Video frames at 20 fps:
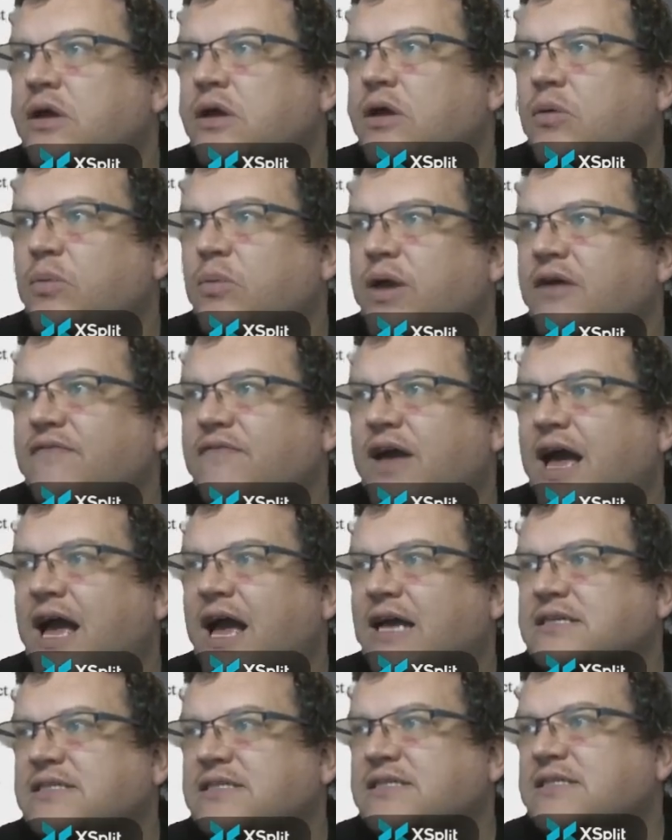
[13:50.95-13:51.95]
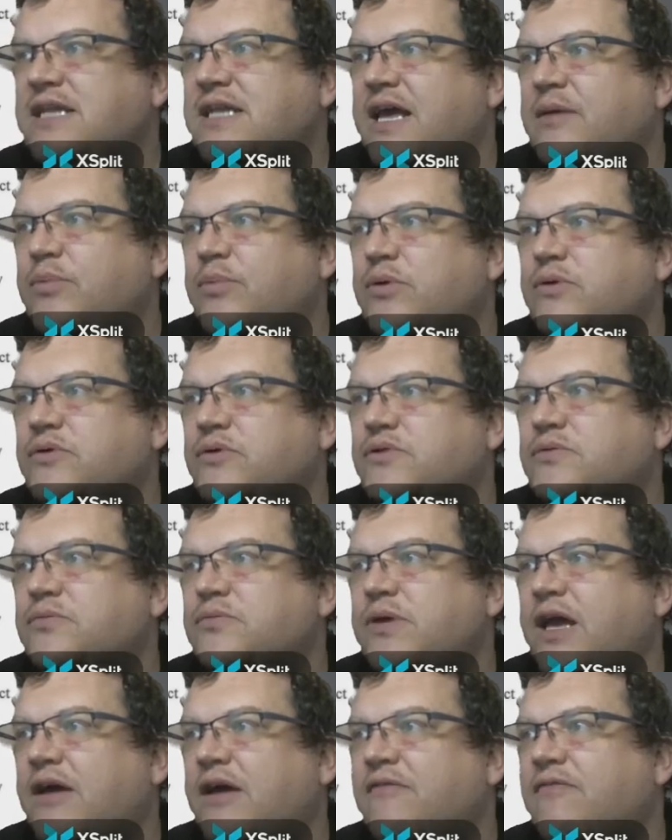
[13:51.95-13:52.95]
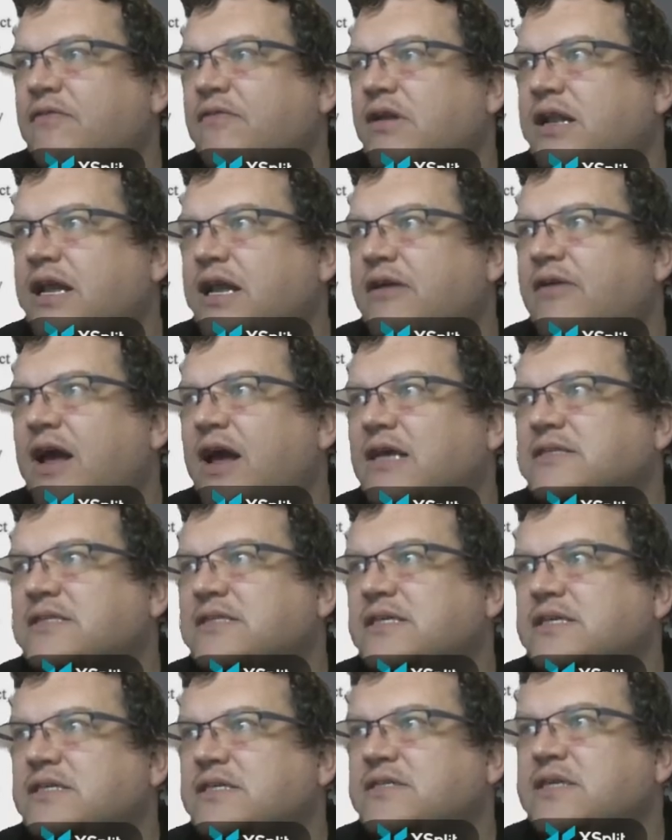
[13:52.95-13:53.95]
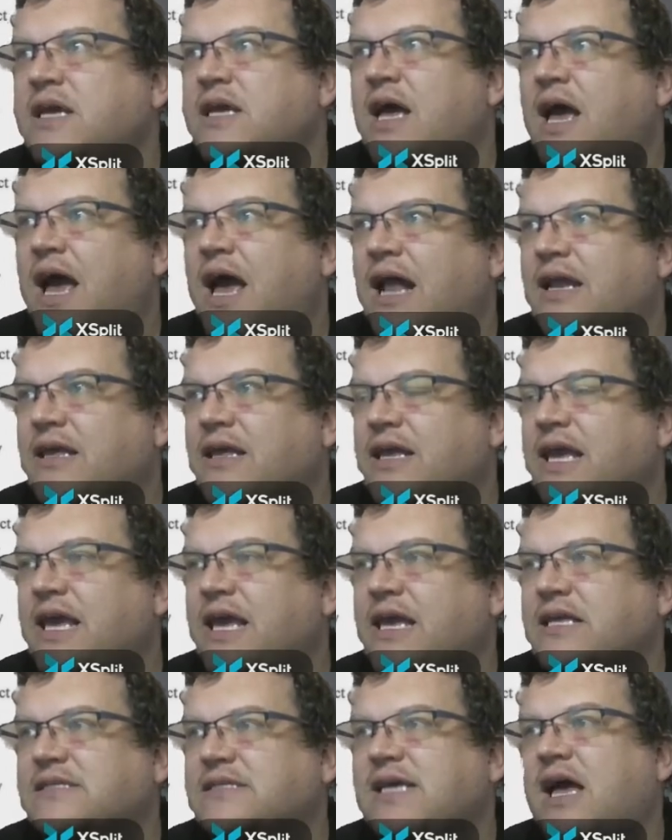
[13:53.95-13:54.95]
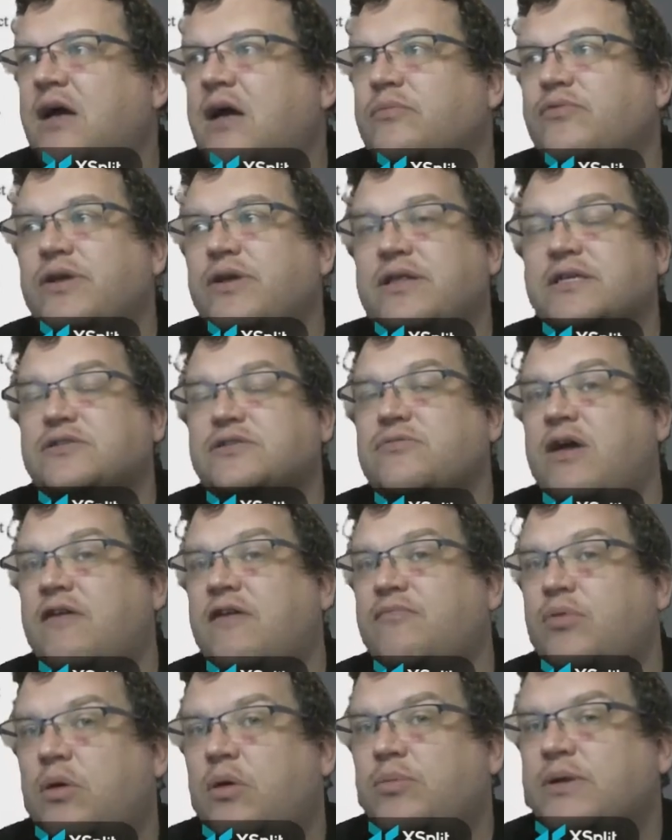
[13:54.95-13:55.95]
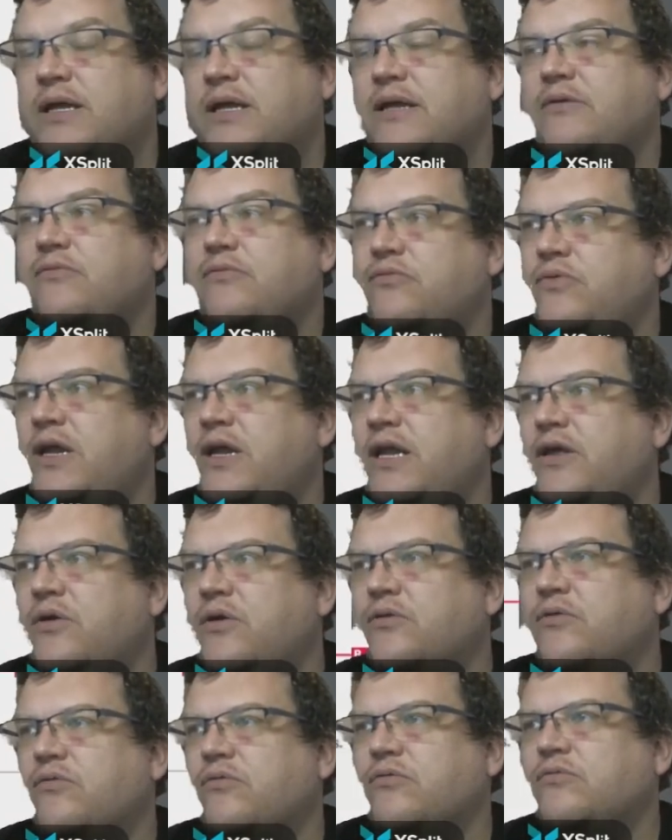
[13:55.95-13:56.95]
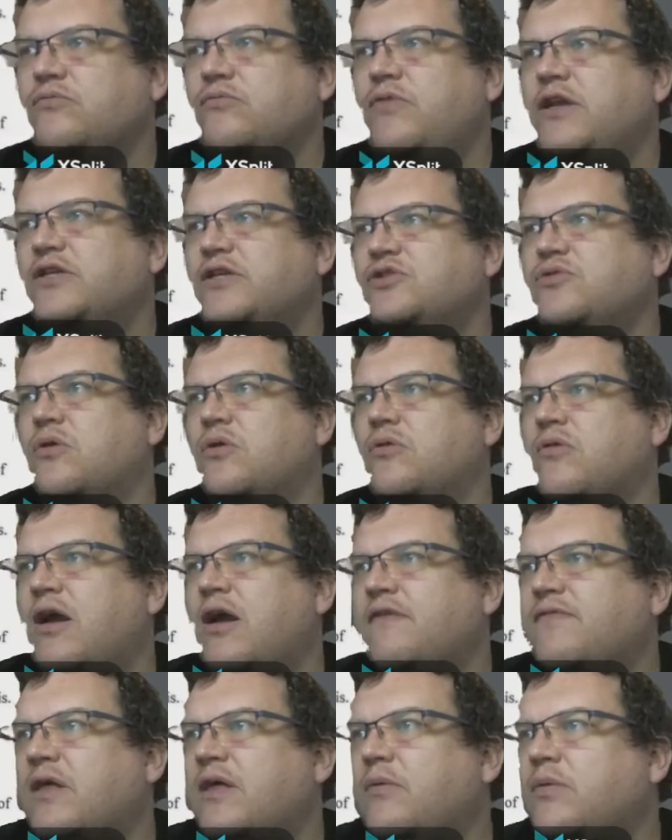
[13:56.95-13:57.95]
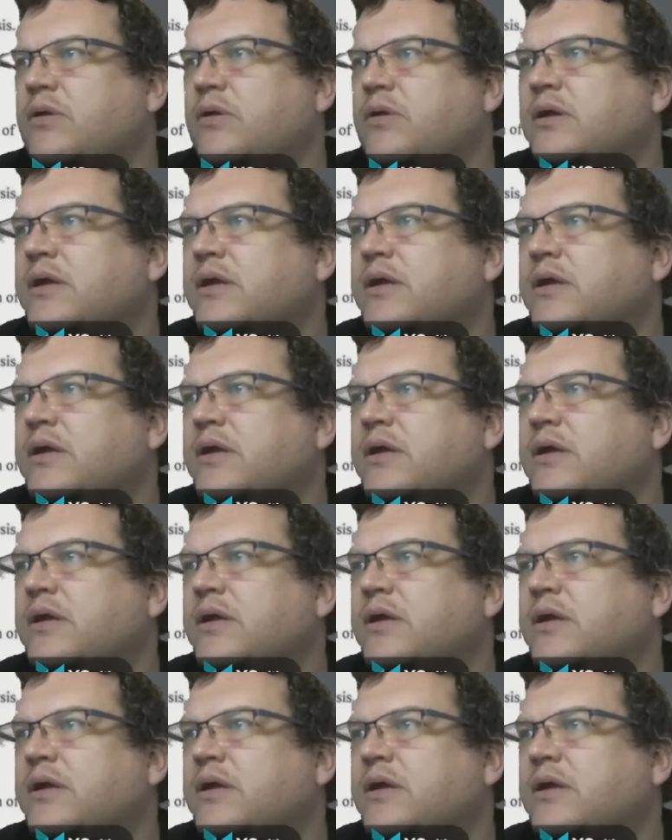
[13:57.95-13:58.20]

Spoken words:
We have axis labels, we have clear axes, and a key to help read this graph properly. Really good, really strong graph, that one.